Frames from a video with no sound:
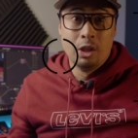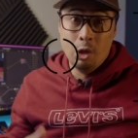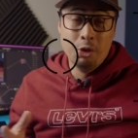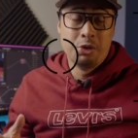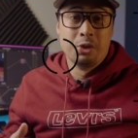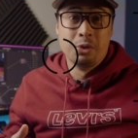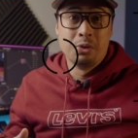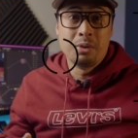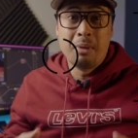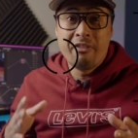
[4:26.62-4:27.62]
Also,
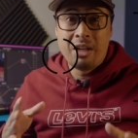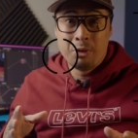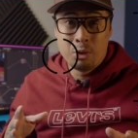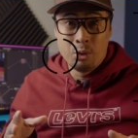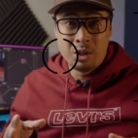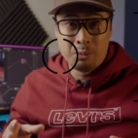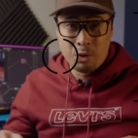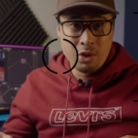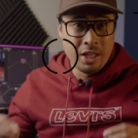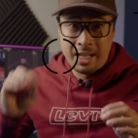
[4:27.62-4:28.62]
you may find recording with
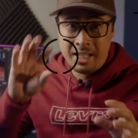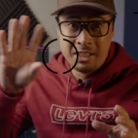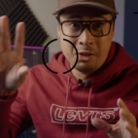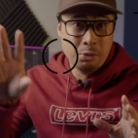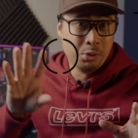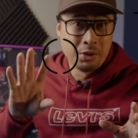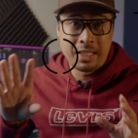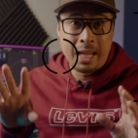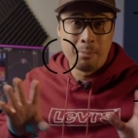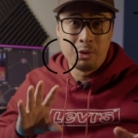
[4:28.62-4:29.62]
all the H U D or
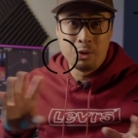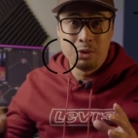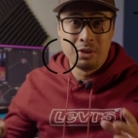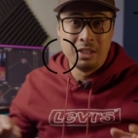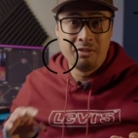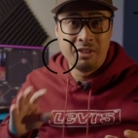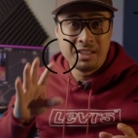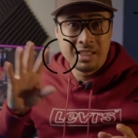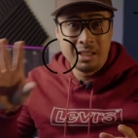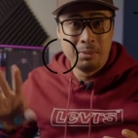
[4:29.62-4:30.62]
camera user
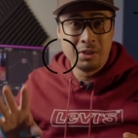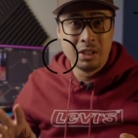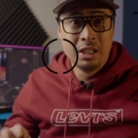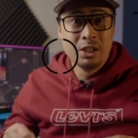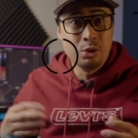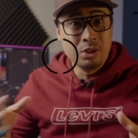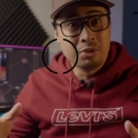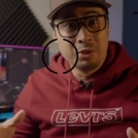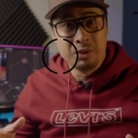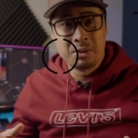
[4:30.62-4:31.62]
interface elements
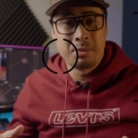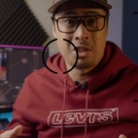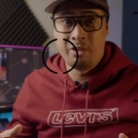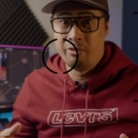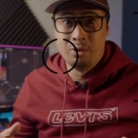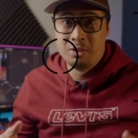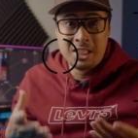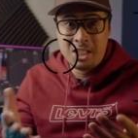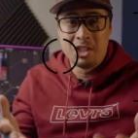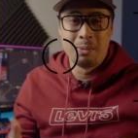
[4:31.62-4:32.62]
useful, especially for
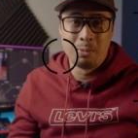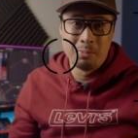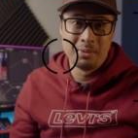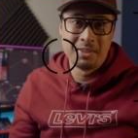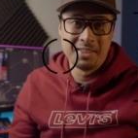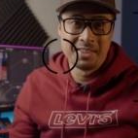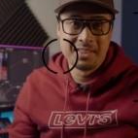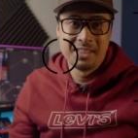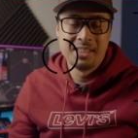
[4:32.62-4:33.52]
teaching purposes.